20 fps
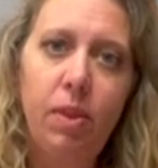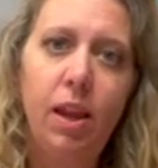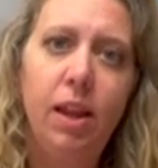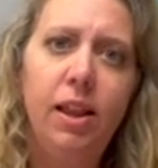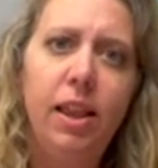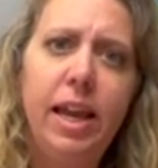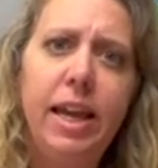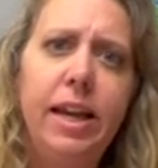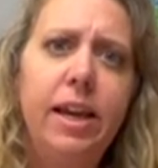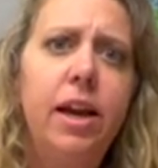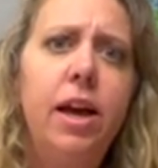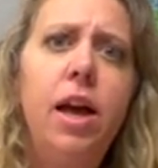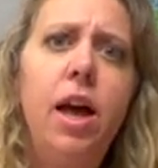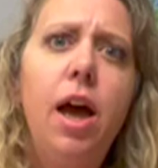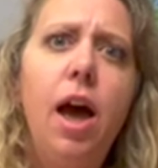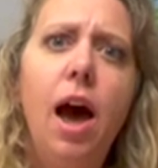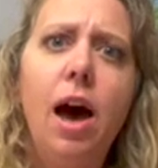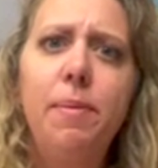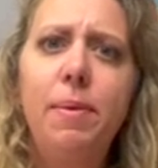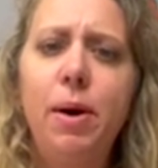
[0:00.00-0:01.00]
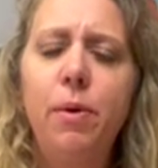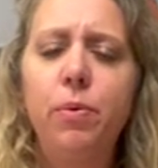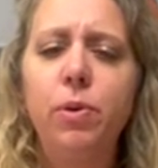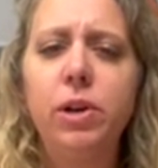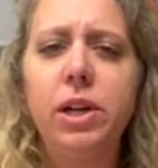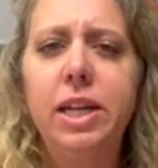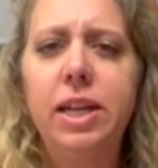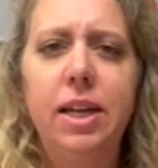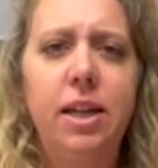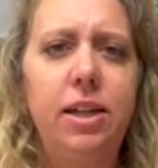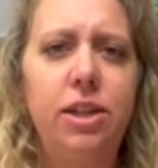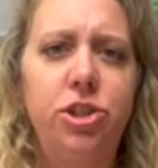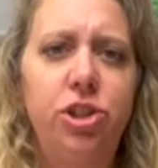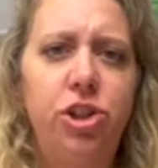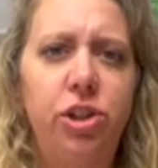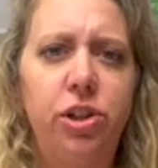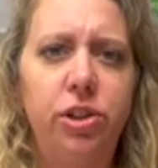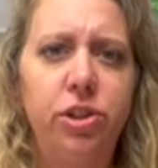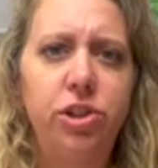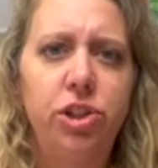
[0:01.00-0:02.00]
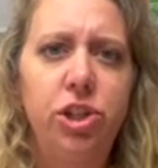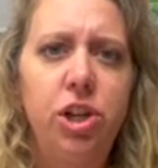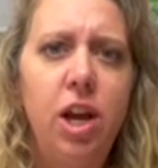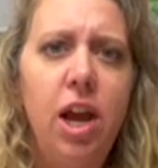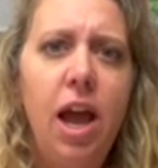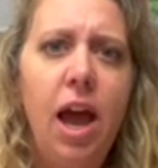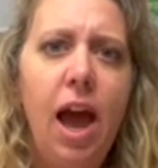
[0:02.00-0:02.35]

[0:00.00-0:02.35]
Like, how about working at a church?